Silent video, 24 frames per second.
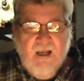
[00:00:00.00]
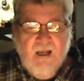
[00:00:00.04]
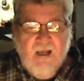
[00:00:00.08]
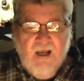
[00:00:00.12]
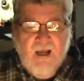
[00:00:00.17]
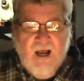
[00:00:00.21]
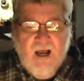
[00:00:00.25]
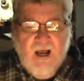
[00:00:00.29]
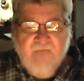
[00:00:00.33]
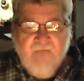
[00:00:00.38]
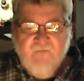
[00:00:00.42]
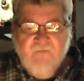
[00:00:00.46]

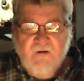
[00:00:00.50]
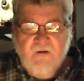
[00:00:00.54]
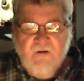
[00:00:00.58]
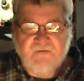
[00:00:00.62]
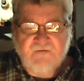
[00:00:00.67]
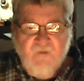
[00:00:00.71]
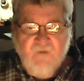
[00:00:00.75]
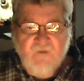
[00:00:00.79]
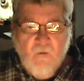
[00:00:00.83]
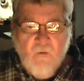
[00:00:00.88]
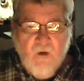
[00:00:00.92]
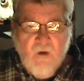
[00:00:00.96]
I've
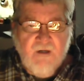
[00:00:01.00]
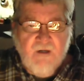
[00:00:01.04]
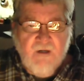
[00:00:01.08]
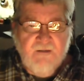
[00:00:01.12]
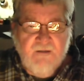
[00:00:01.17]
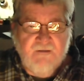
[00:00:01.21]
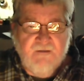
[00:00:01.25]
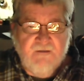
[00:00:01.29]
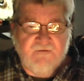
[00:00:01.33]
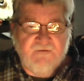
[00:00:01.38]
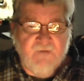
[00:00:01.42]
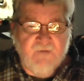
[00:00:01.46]
also wanted
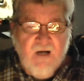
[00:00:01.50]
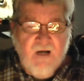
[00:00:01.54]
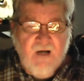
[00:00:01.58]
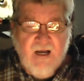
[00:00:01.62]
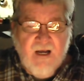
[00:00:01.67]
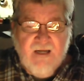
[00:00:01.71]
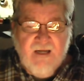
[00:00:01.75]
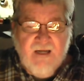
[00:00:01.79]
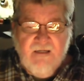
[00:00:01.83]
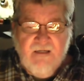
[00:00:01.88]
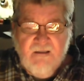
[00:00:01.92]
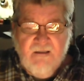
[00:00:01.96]
to
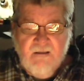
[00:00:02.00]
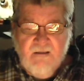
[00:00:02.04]
try